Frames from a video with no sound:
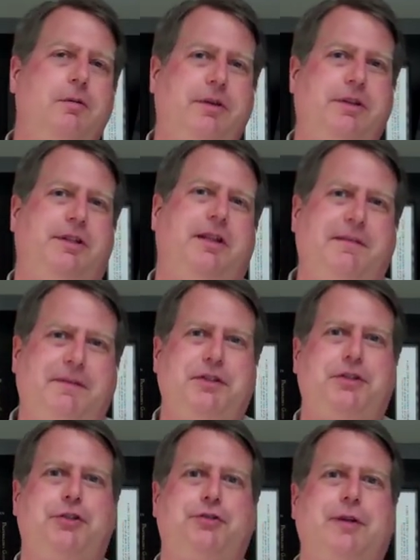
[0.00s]
Well, the
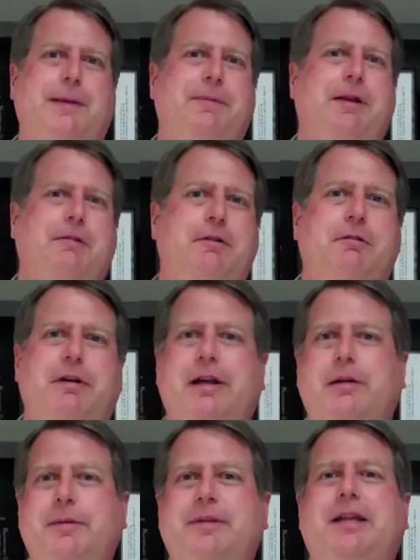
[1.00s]
DFS has dropped that
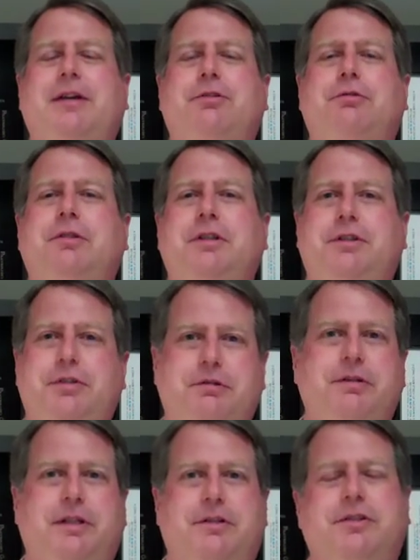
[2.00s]
requirement down to only
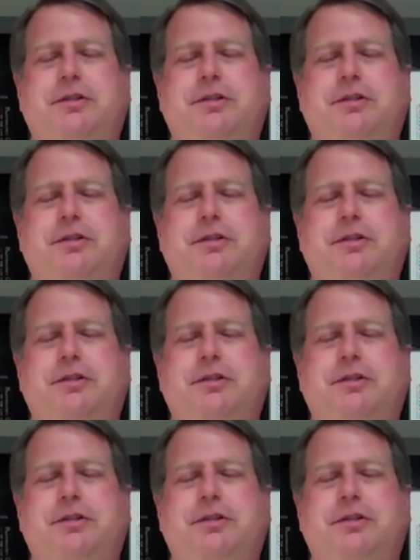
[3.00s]
2 years.